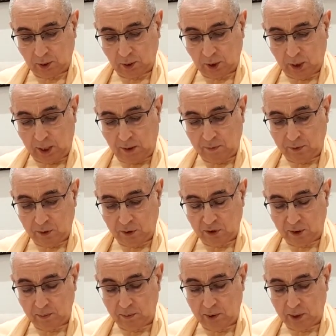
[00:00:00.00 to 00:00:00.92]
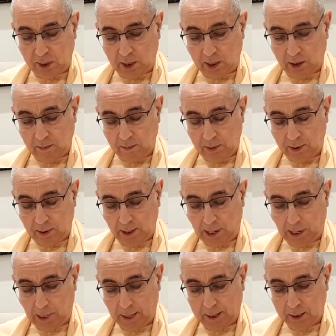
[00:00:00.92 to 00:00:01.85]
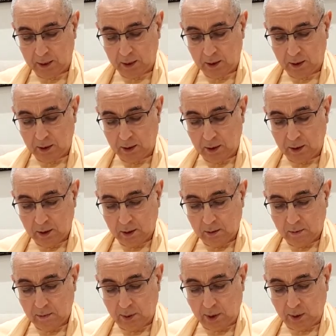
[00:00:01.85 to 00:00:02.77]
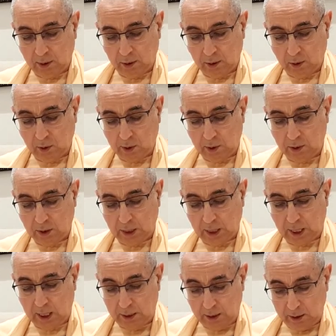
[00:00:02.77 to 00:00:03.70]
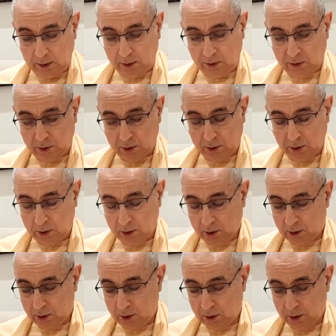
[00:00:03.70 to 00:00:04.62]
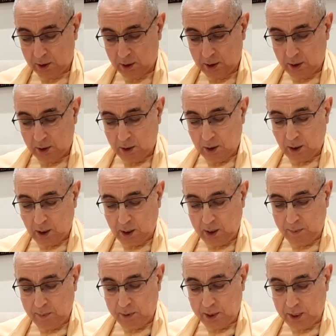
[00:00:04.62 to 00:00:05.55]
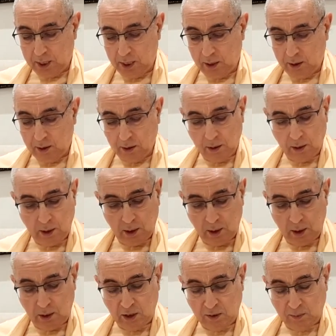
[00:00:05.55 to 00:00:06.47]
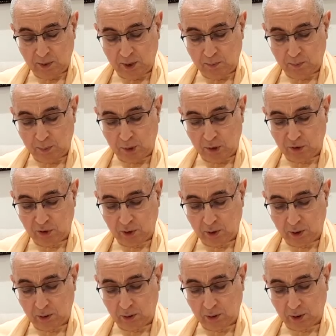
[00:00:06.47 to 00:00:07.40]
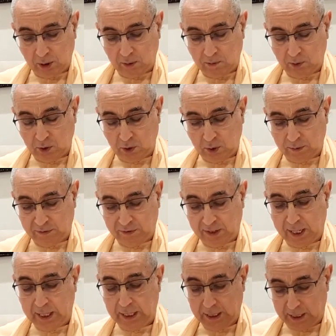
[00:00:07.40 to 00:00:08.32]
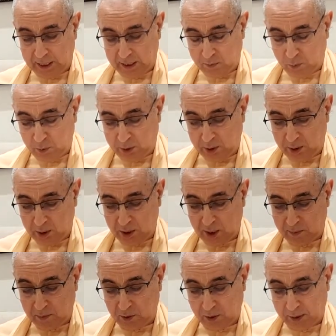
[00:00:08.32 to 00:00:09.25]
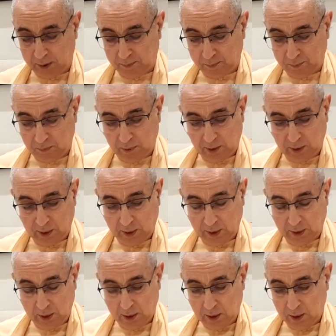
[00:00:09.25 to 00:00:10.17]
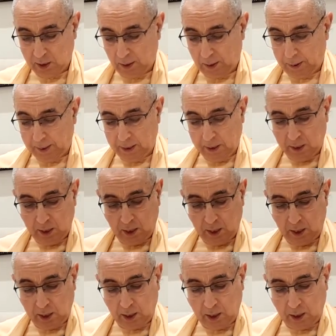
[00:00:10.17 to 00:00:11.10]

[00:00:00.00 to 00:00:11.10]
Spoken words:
After some time, by the Lord's kindness, I obtained the intimate personal service of fanning him with a chamara, and I